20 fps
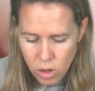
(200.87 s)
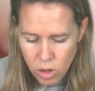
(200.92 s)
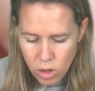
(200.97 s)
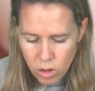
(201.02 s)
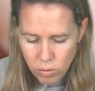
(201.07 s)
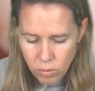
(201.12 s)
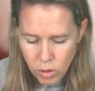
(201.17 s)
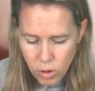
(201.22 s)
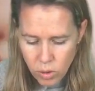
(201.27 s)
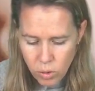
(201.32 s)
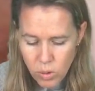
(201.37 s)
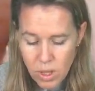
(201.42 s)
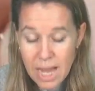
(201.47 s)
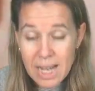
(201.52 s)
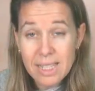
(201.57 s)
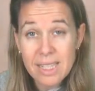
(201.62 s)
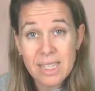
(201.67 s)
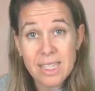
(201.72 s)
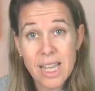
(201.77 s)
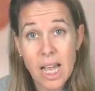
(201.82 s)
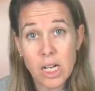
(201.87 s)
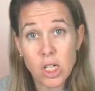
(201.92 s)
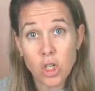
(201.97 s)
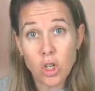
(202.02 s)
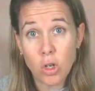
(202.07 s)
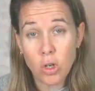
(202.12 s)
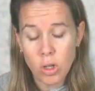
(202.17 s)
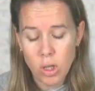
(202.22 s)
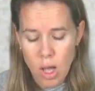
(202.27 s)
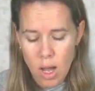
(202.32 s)
through that
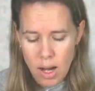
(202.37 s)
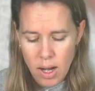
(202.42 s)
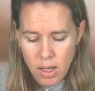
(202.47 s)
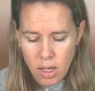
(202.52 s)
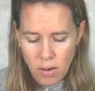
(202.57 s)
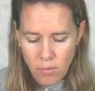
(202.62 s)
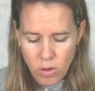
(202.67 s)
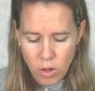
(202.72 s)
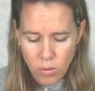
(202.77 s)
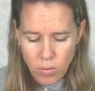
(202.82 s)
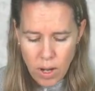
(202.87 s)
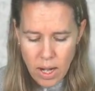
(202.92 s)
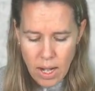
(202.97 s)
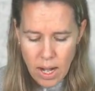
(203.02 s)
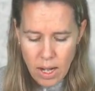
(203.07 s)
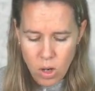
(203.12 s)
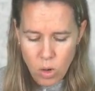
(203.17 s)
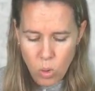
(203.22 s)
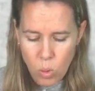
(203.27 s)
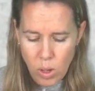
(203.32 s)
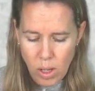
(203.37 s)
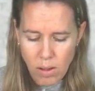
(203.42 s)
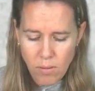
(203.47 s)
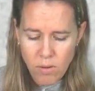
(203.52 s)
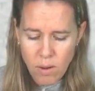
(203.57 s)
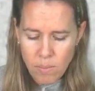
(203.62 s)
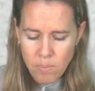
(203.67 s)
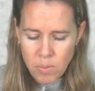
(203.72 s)
center line of your right angle weave.